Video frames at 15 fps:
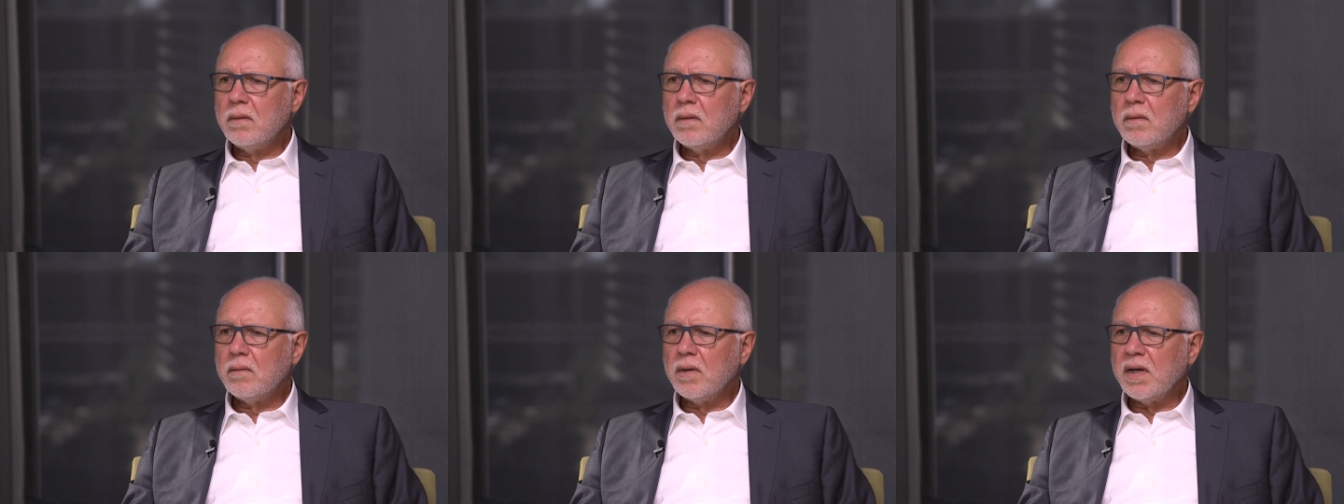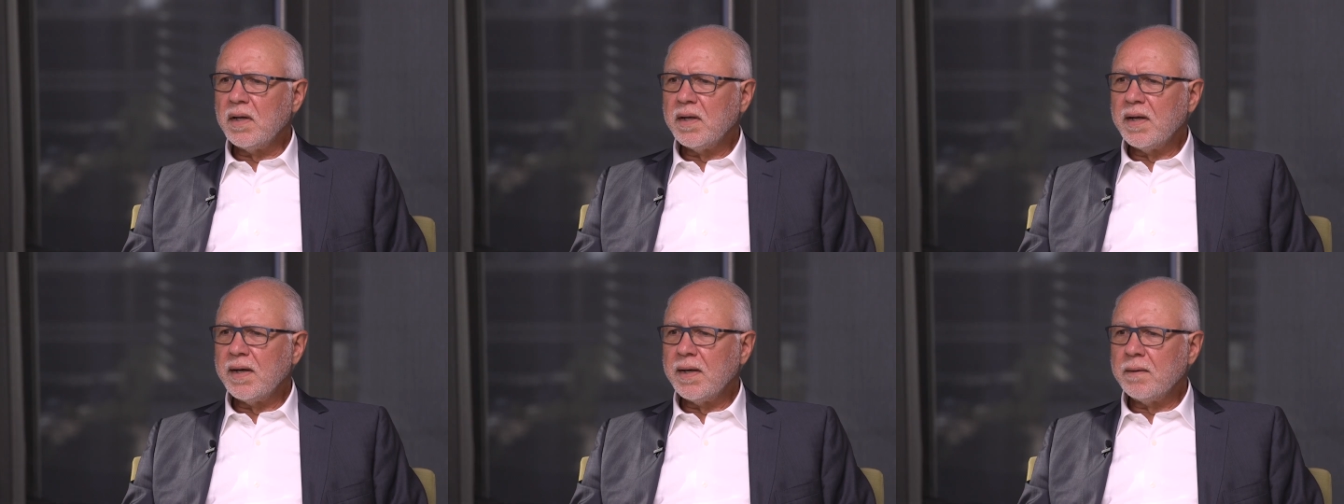
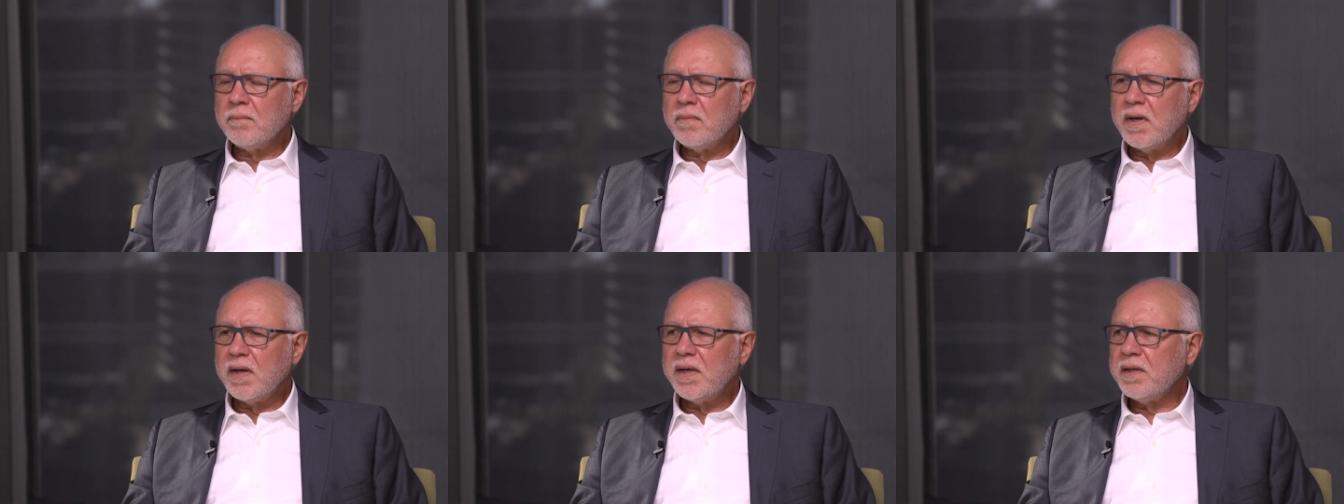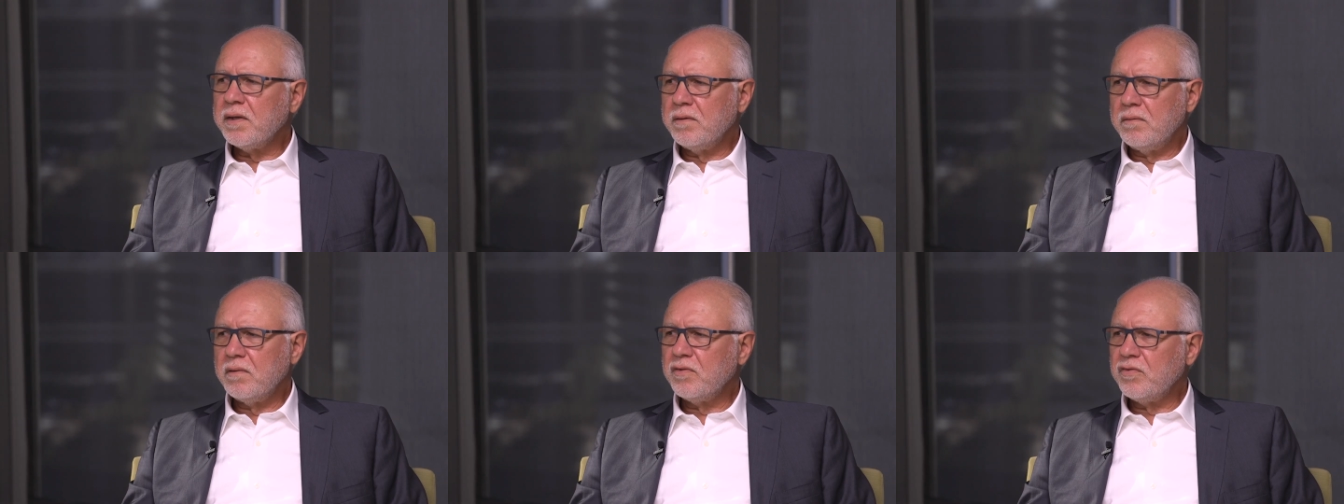Well, um, I
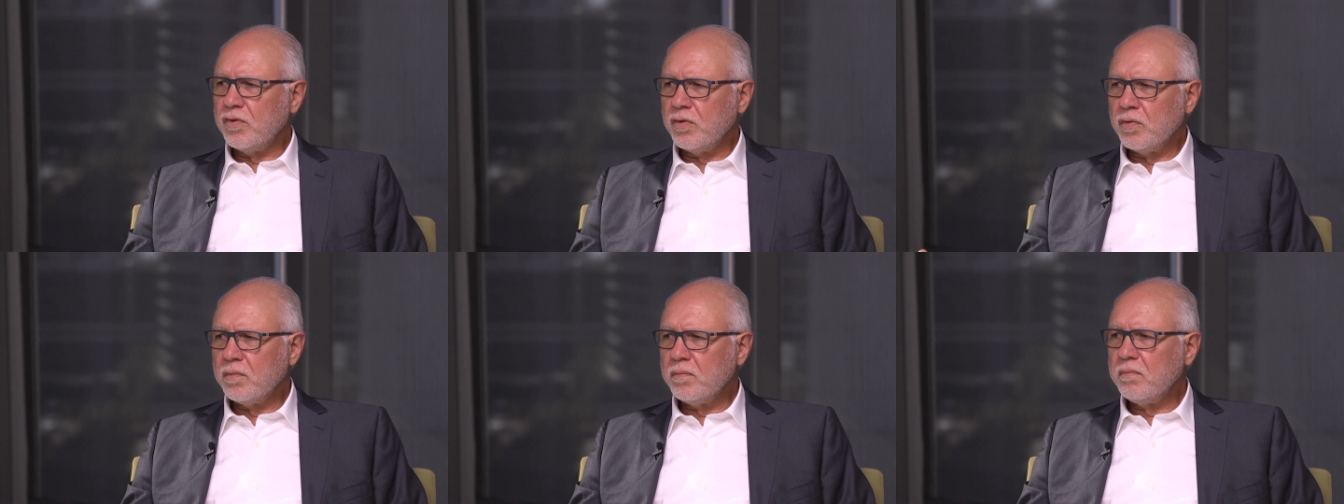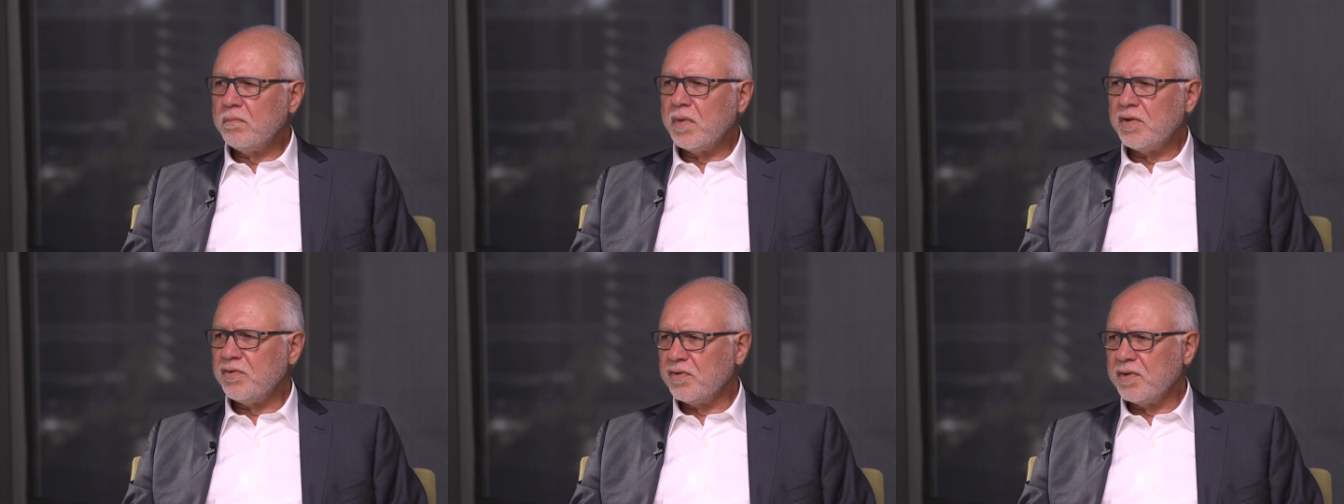had, as you
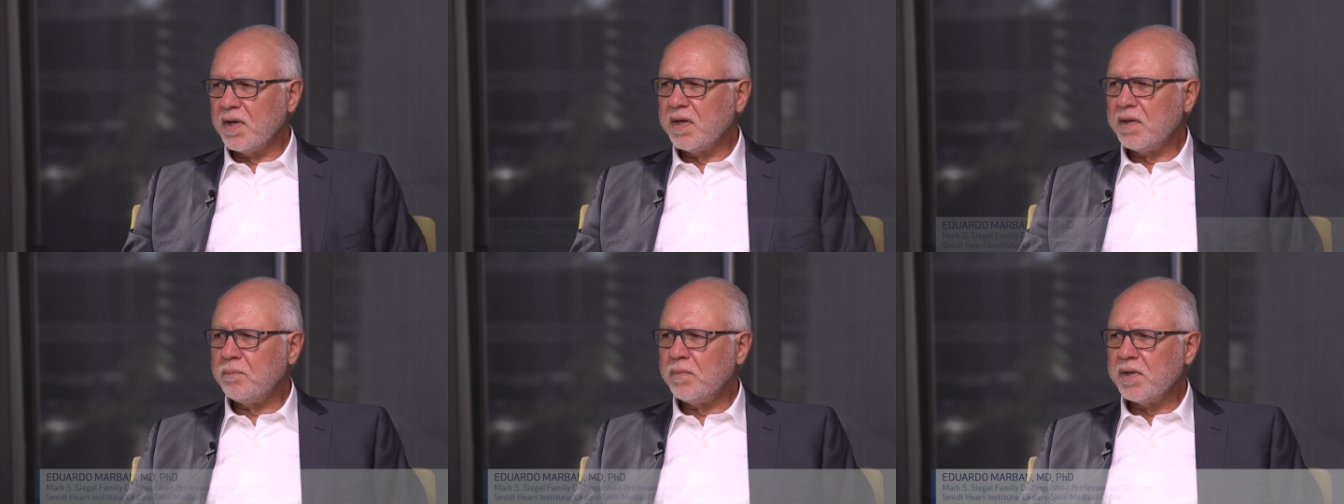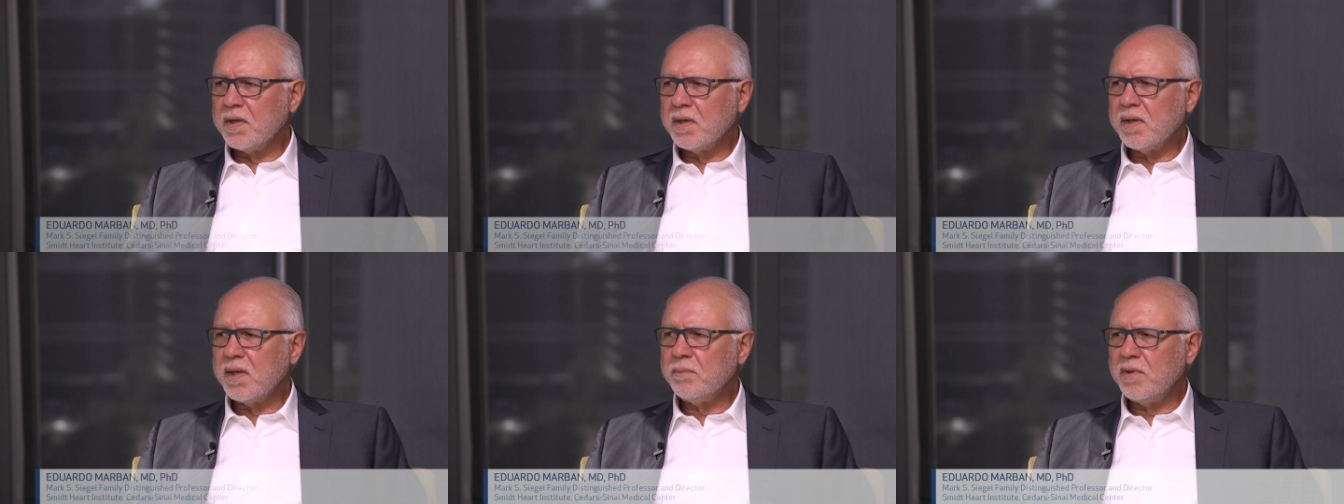mentioned, I had been
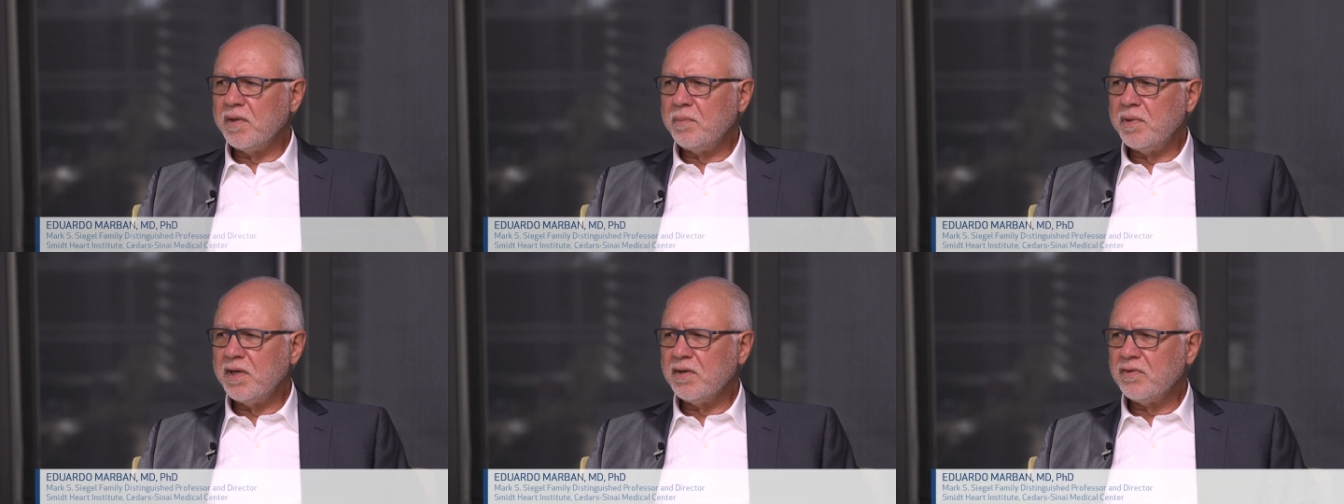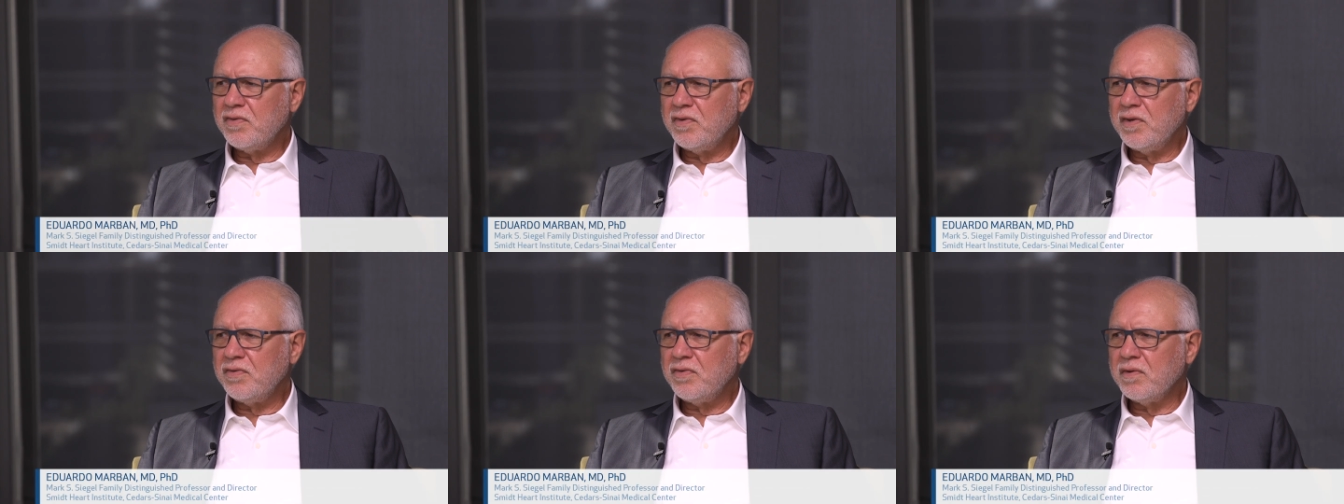an MD
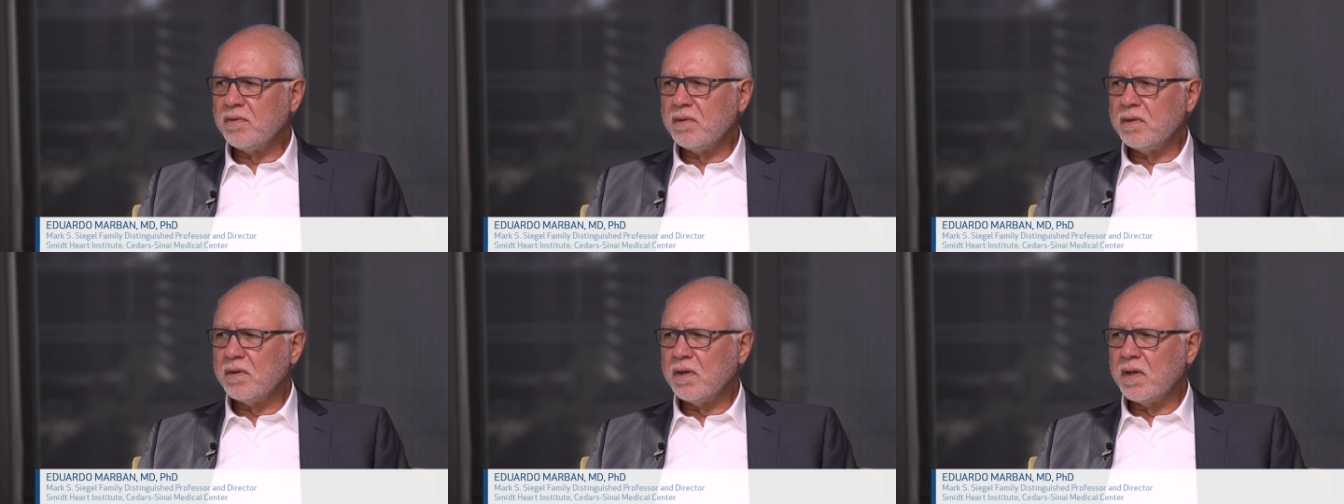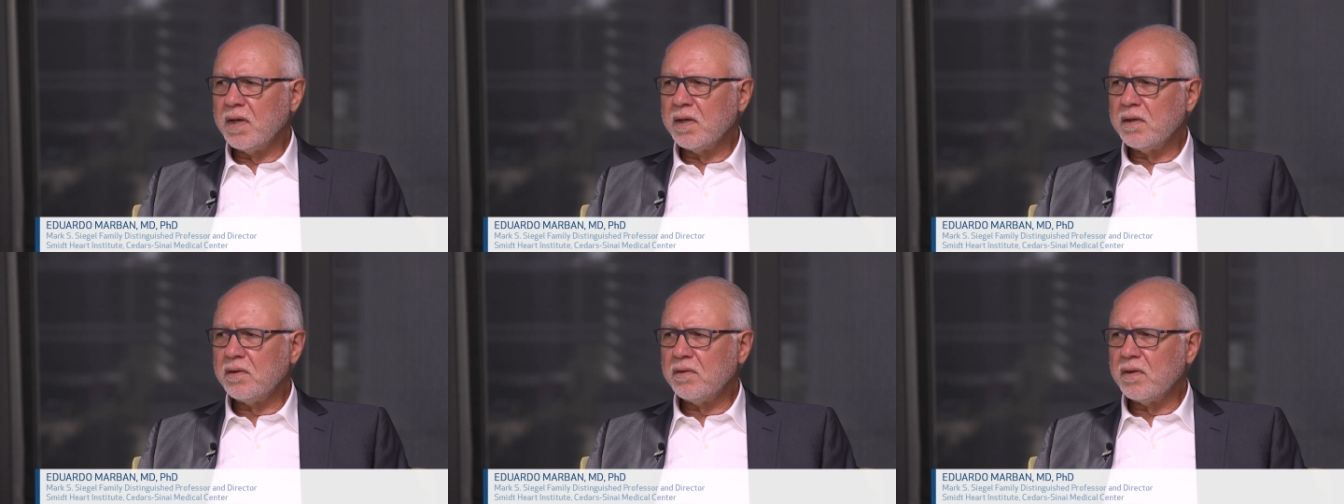PhD student
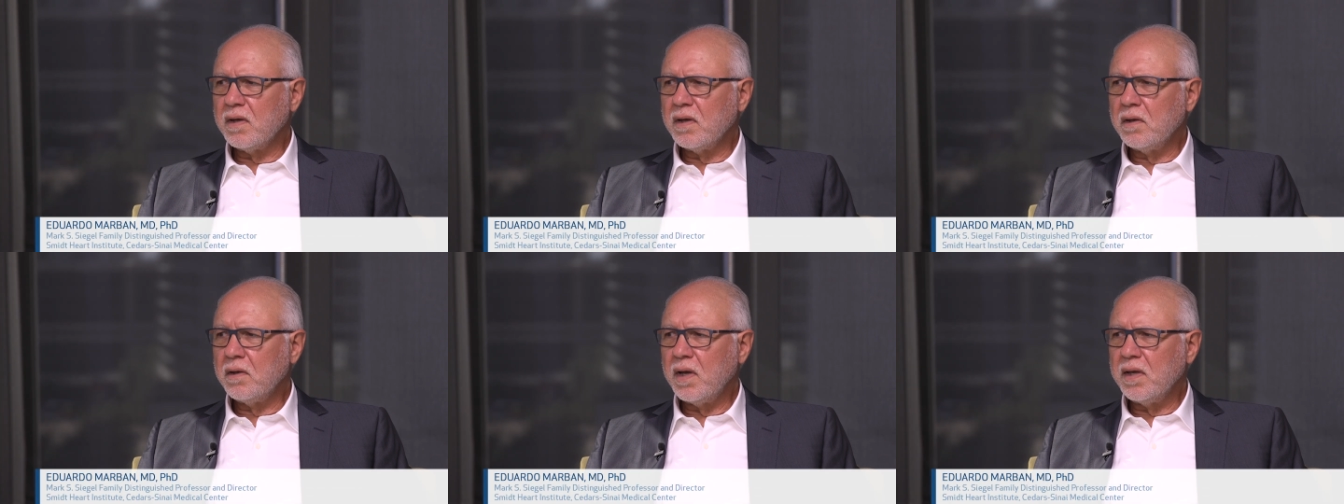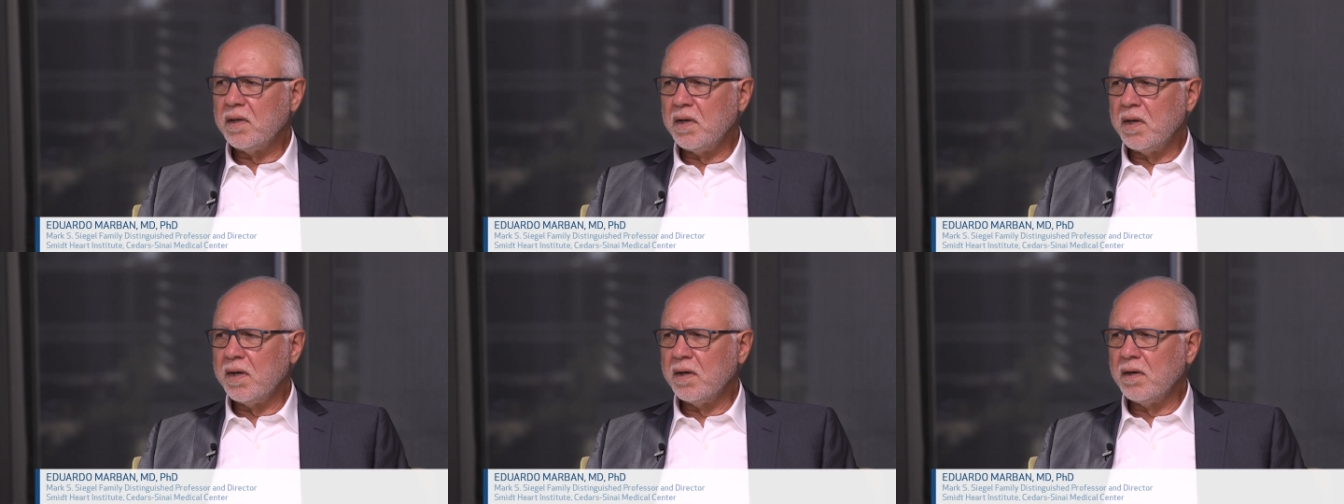at, uh, at
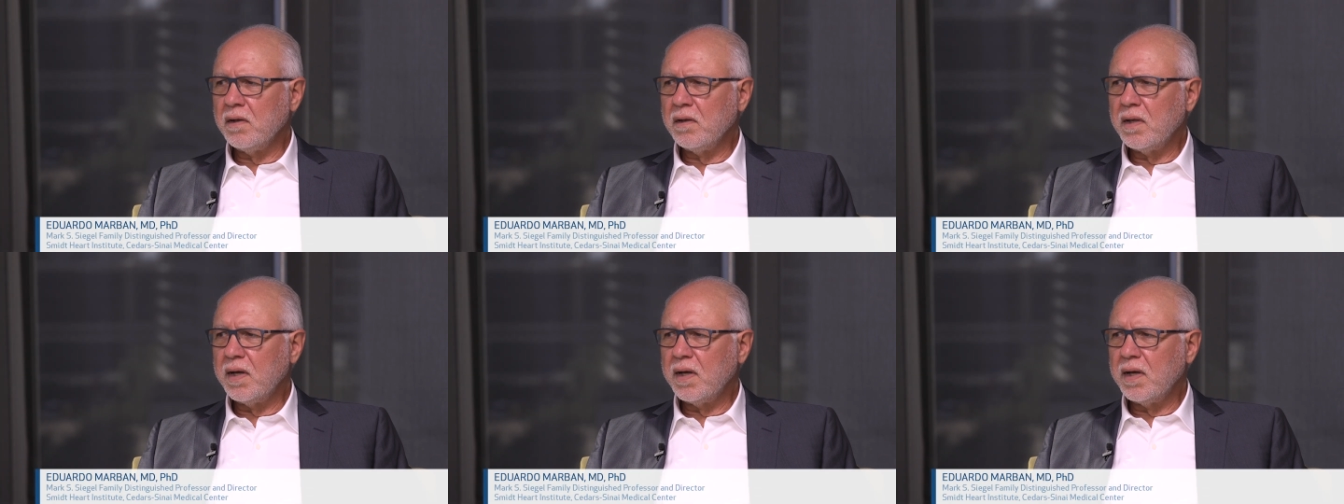Yale.